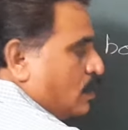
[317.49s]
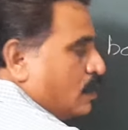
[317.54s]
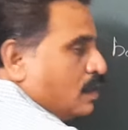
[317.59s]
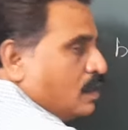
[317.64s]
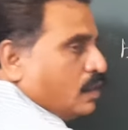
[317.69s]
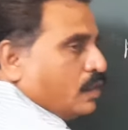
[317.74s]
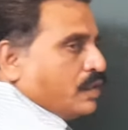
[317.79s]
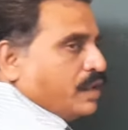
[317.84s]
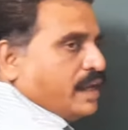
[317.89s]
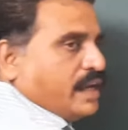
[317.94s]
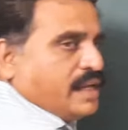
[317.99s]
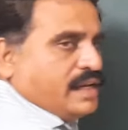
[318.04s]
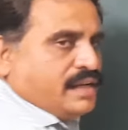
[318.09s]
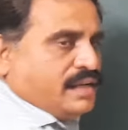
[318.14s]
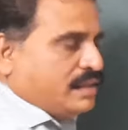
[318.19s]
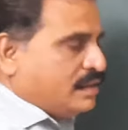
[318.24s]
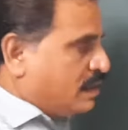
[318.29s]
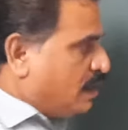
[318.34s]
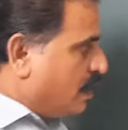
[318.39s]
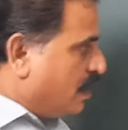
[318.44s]
Look
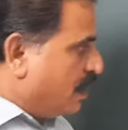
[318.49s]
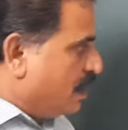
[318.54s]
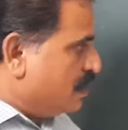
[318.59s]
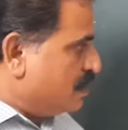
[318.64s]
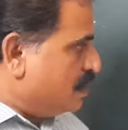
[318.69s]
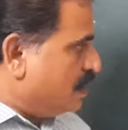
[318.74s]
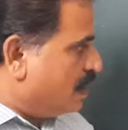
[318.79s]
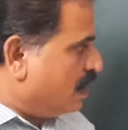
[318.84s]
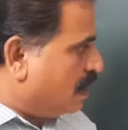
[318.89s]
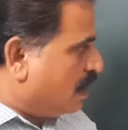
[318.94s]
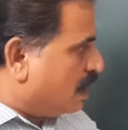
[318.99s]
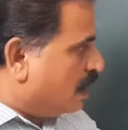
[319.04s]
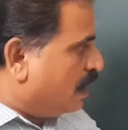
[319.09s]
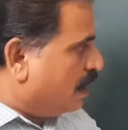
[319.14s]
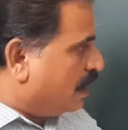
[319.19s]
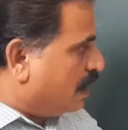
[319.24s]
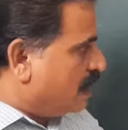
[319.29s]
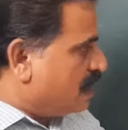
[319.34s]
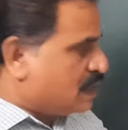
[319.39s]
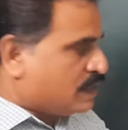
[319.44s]
here, the region
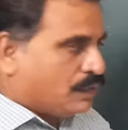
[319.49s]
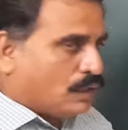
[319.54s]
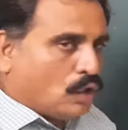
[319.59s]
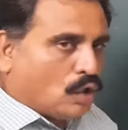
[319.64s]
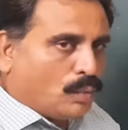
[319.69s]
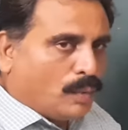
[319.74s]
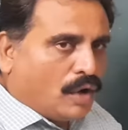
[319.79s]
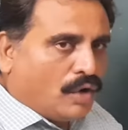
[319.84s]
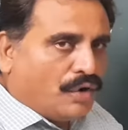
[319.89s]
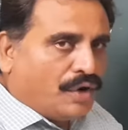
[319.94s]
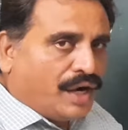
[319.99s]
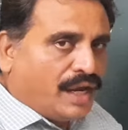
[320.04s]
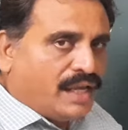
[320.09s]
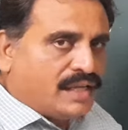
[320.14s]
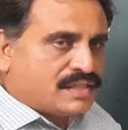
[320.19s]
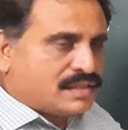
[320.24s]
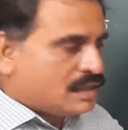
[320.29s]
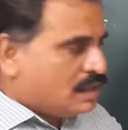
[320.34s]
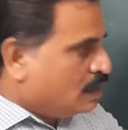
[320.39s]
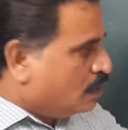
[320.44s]
contains four
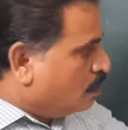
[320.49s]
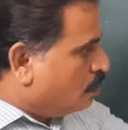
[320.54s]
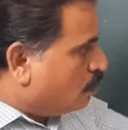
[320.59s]
boundaries.